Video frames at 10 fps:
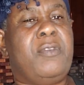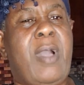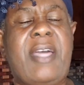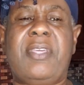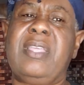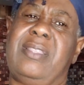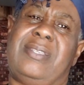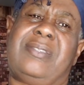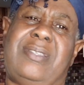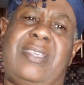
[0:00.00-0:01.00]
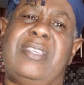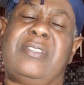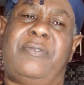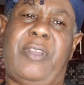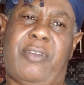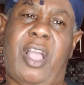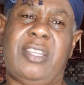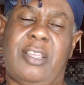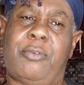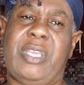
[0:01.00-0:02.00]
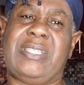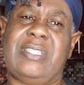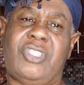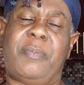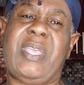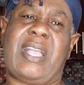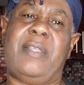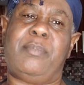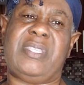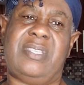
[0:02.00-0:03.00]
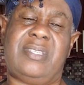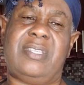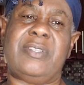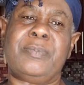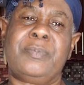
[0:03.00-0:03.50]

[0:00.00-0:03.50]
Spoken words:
I think this tea is very underrated, Jamaican Bissy tea.